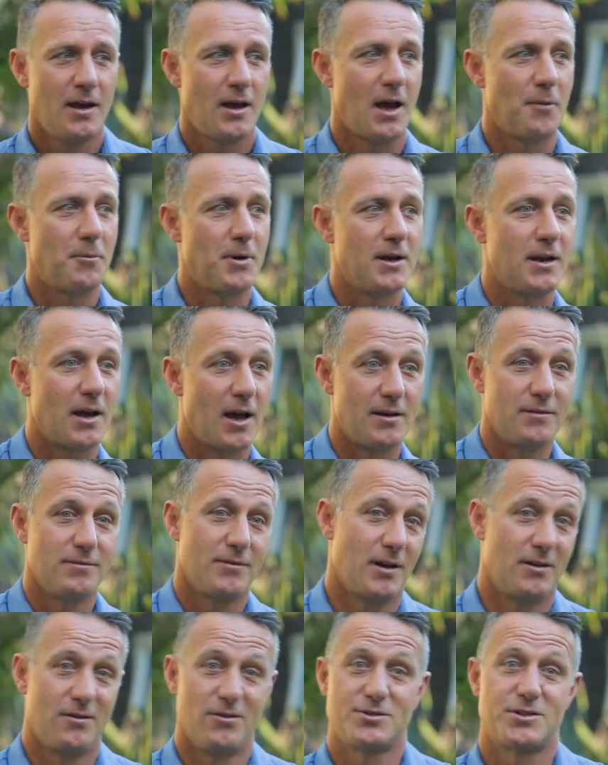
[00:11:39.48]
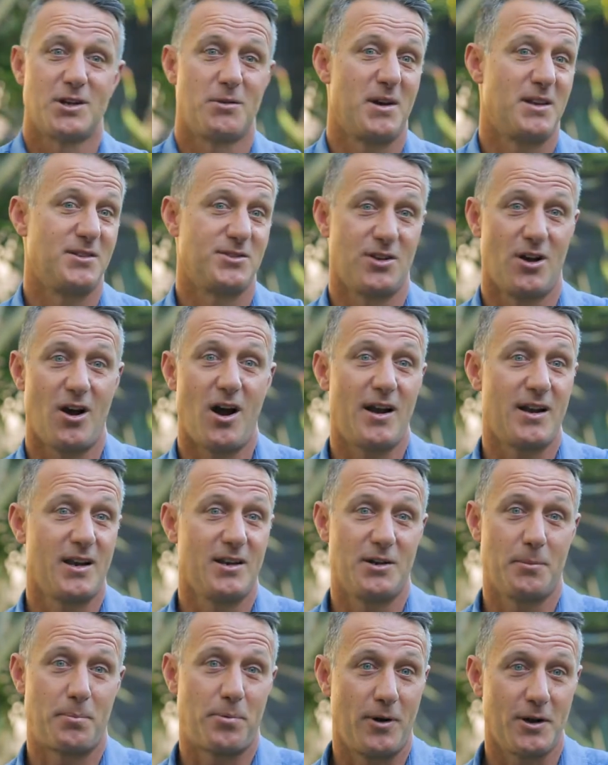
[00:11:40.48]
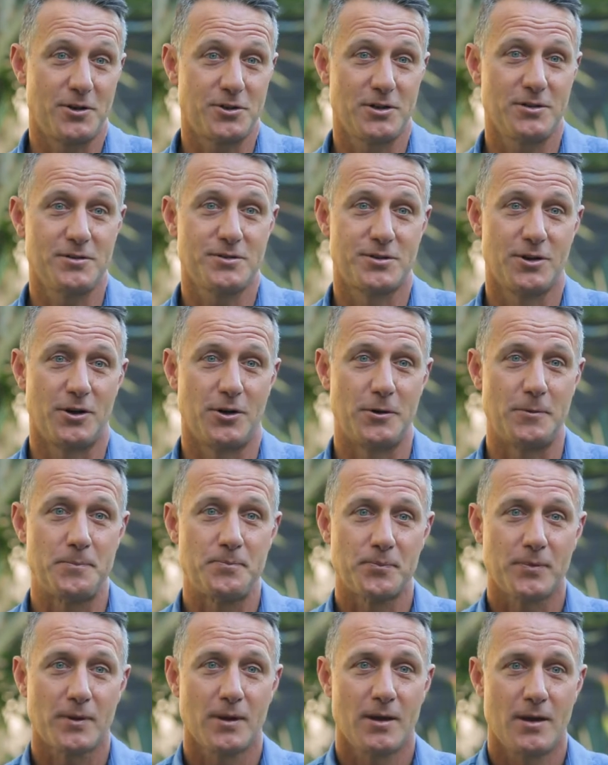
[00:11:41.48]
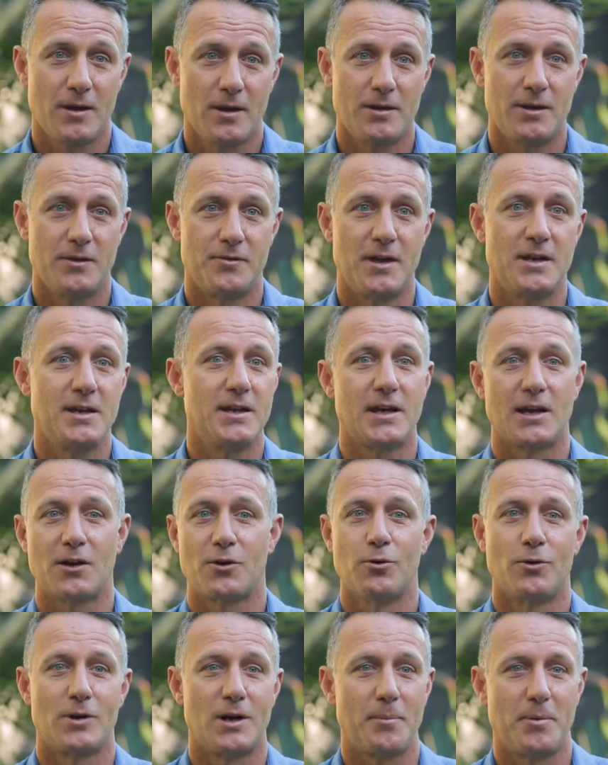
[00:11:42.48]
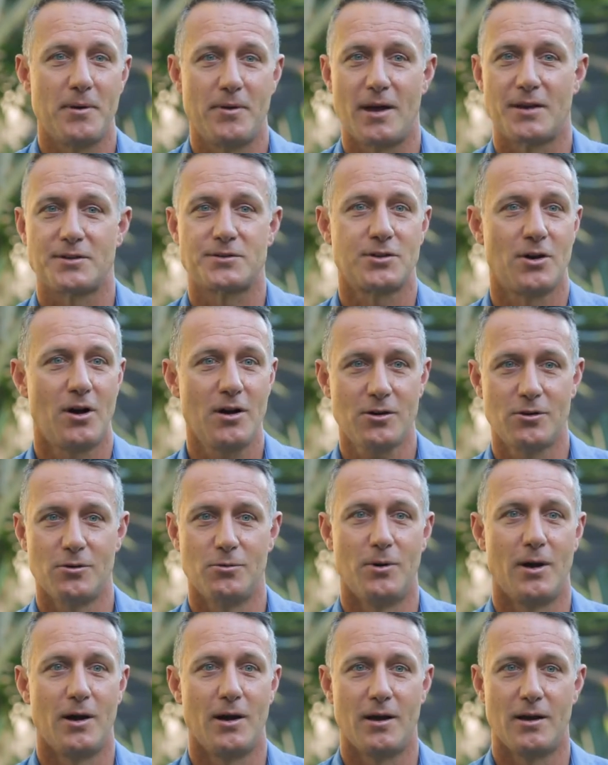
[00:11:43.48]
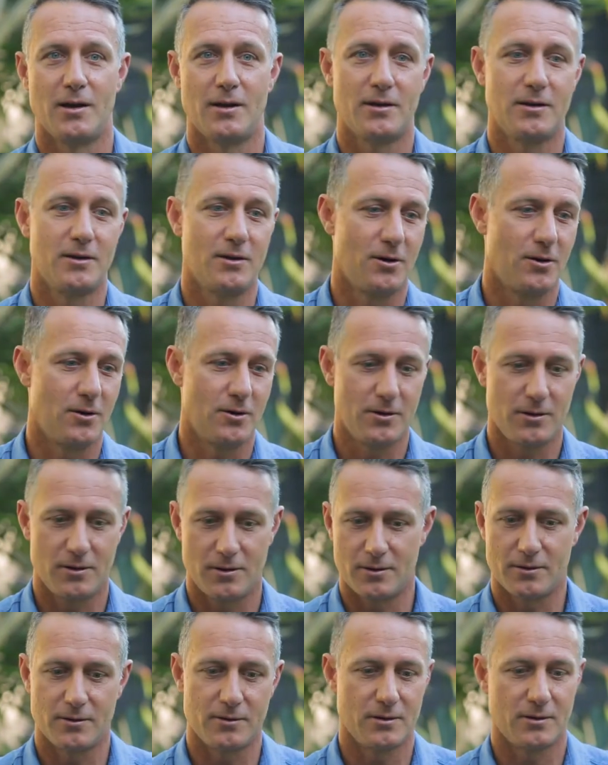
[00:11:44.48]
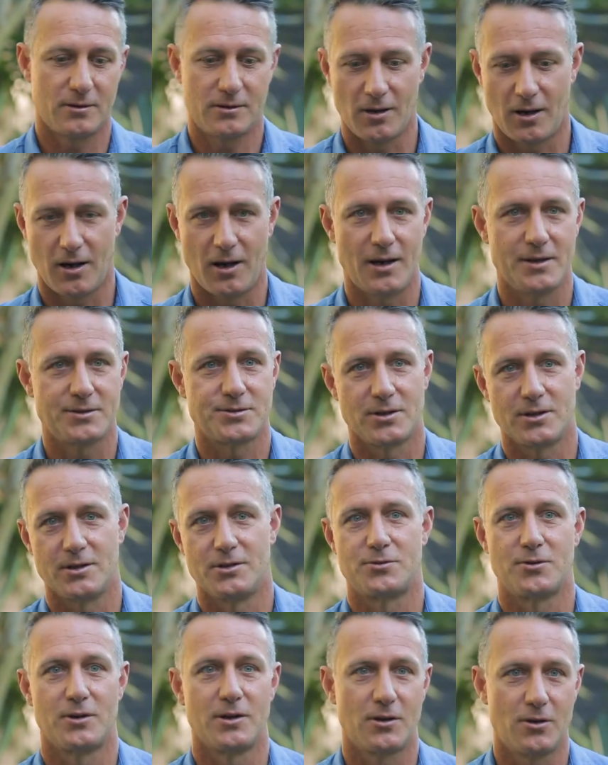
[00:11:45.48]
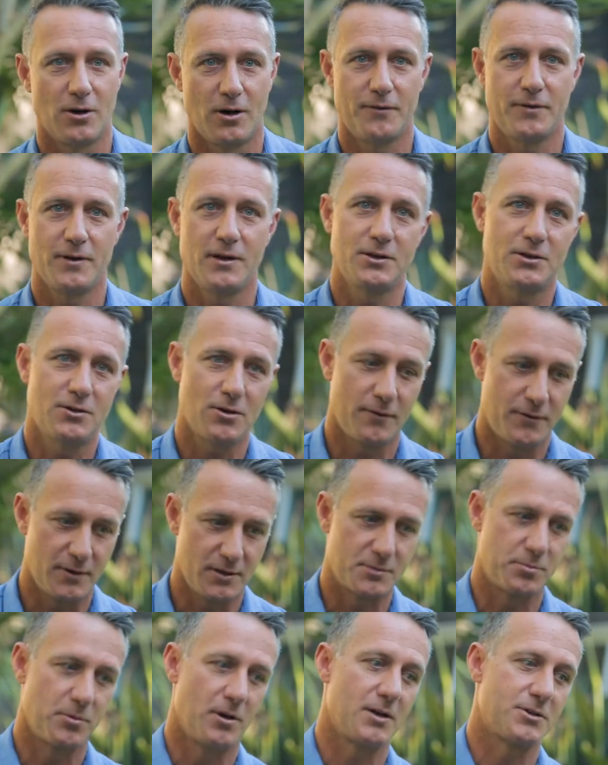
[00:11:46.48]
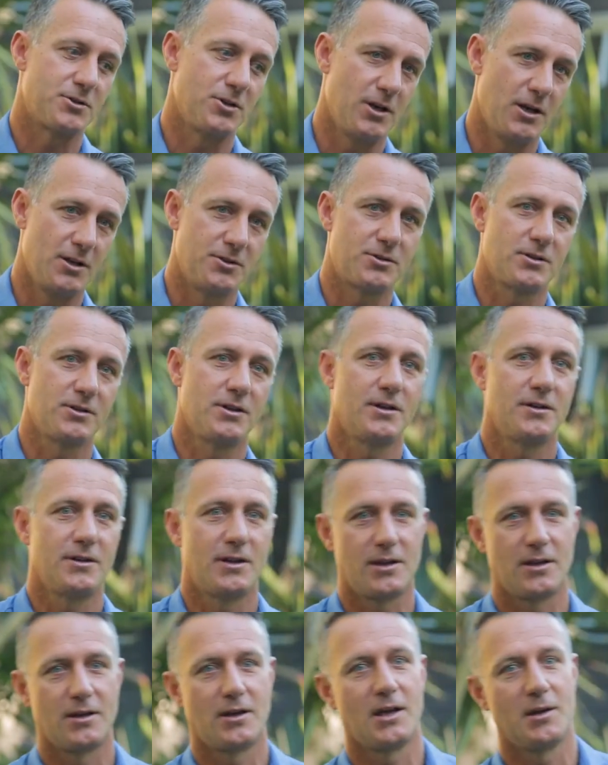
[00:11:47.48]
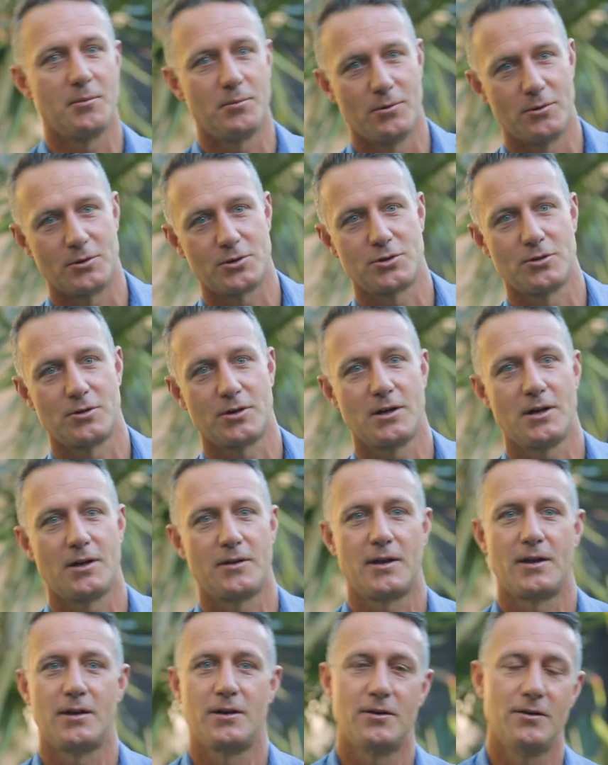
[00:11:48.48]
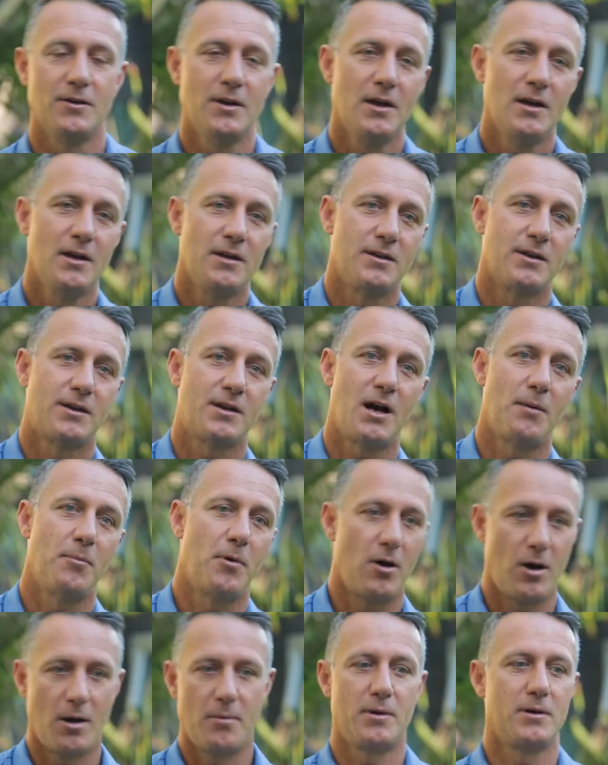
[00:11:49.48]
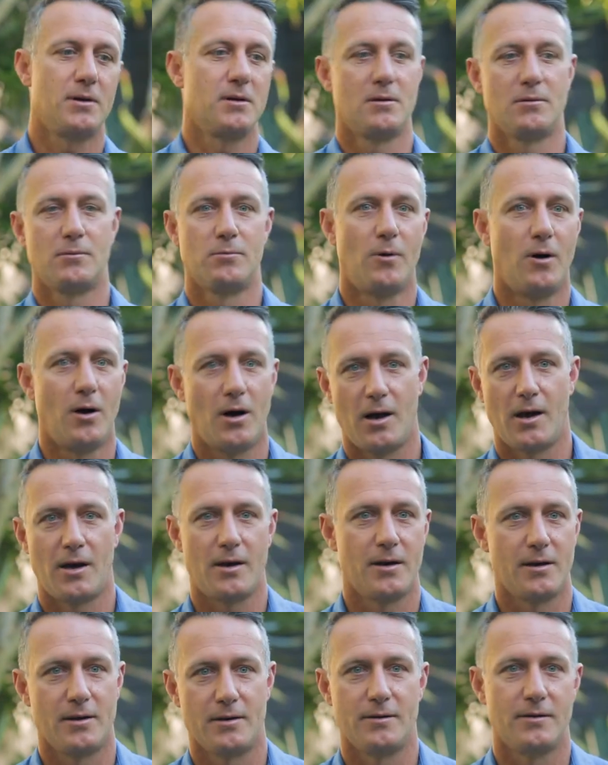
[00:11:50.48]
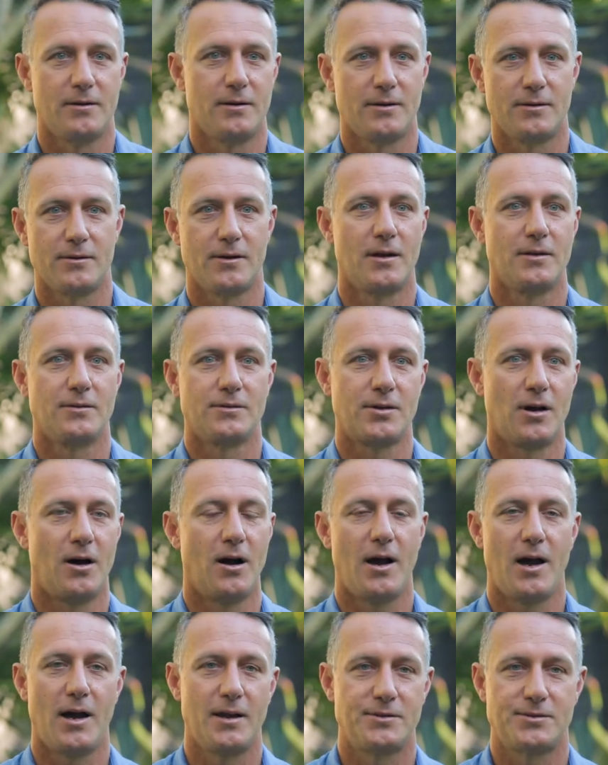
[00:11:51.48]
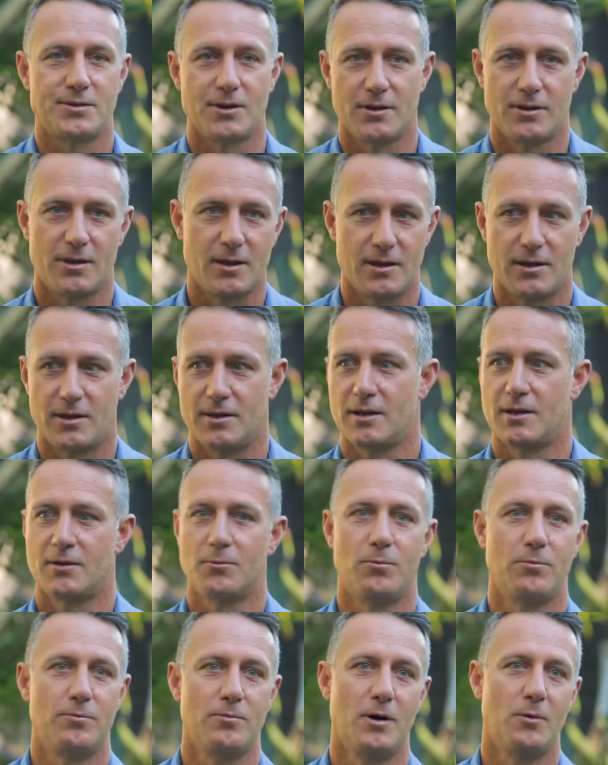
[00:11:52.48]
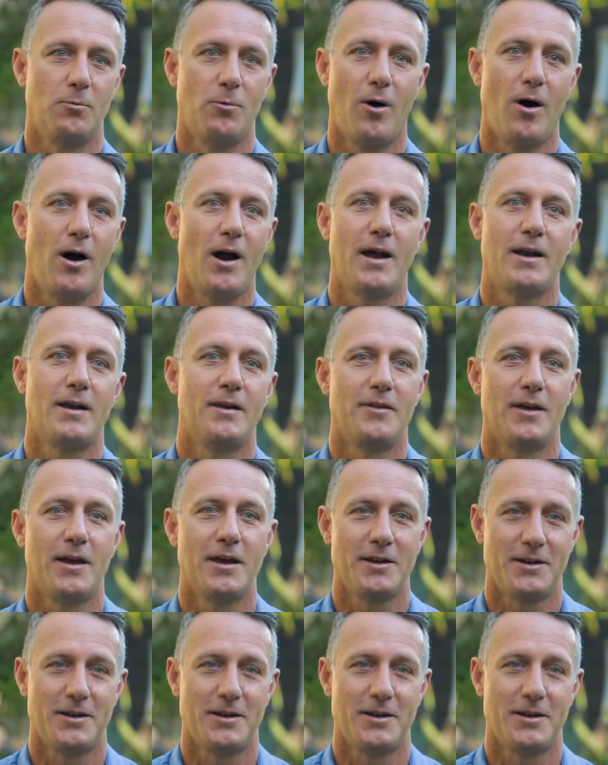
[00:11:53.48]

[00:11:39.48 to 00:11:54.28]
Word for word: and when and, and also anxiety and depression. So then you get caught up in that cycle where you know you, are tired, so you drink coffee. Coffee spikes your insulin, then you eat more sugar. Then you, you come home and you're wired and, and, and tired, so then you need a, a, wine, and then